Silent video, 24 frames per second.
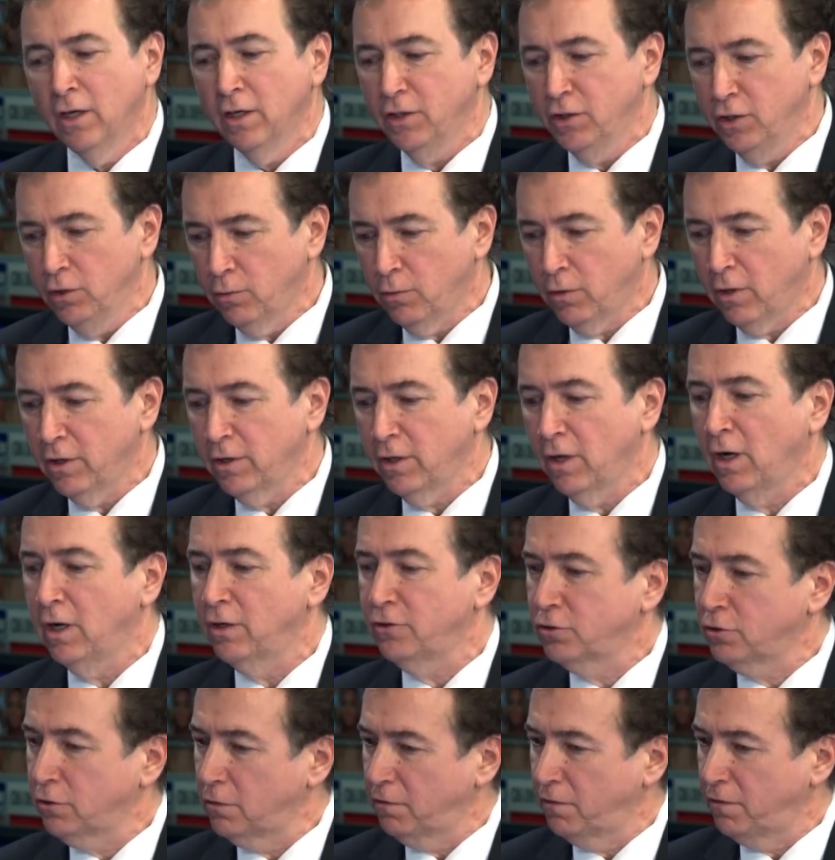You are
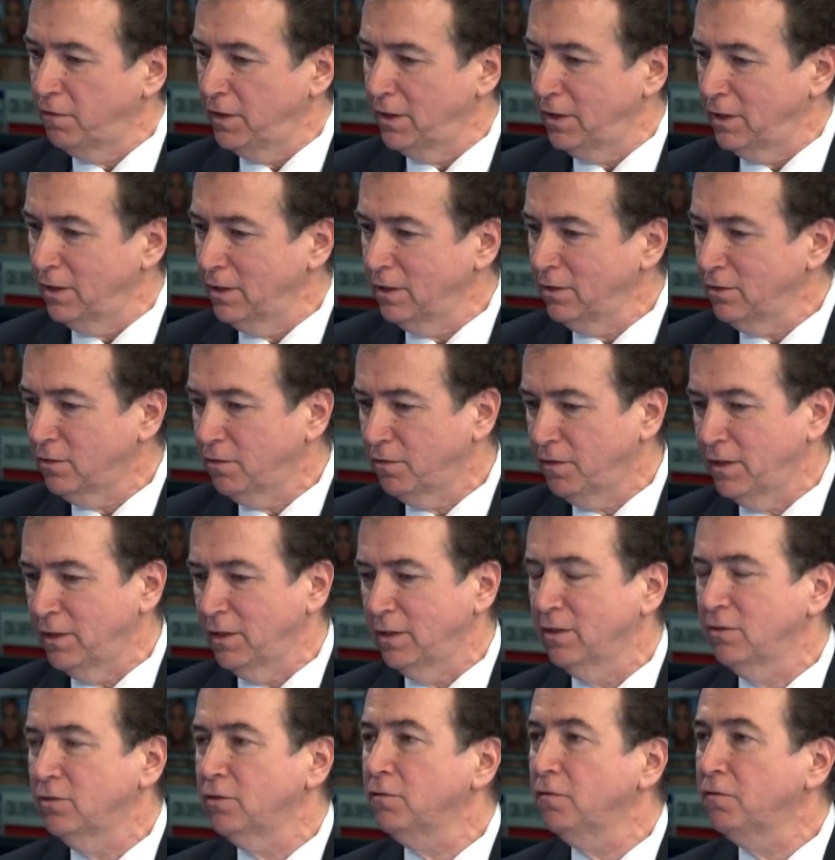not your feelings.
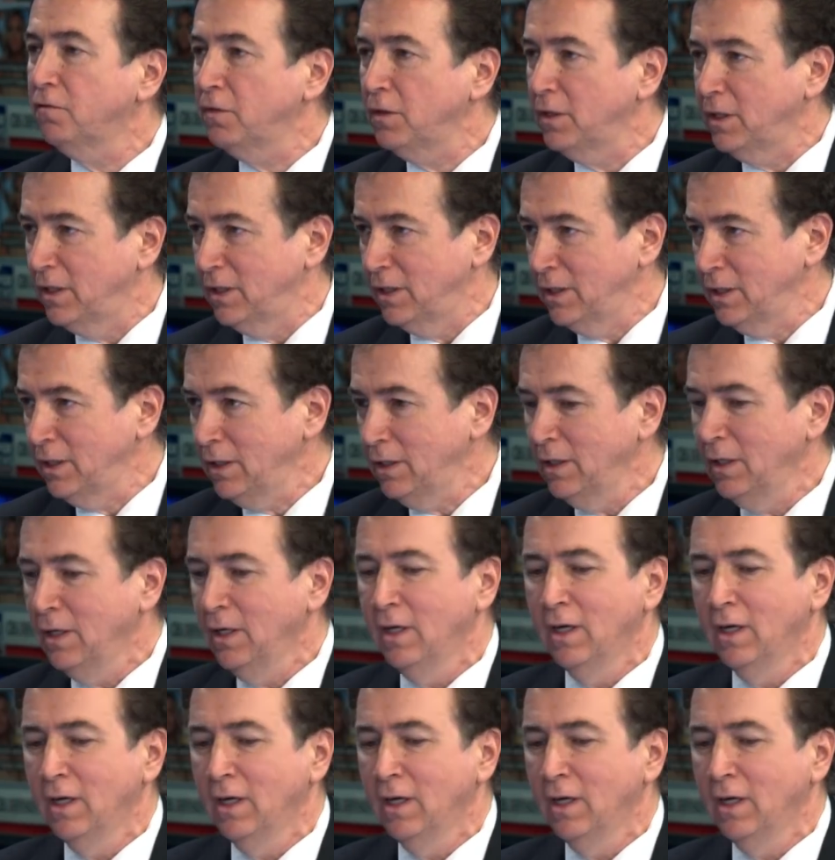Feelings are fleeting.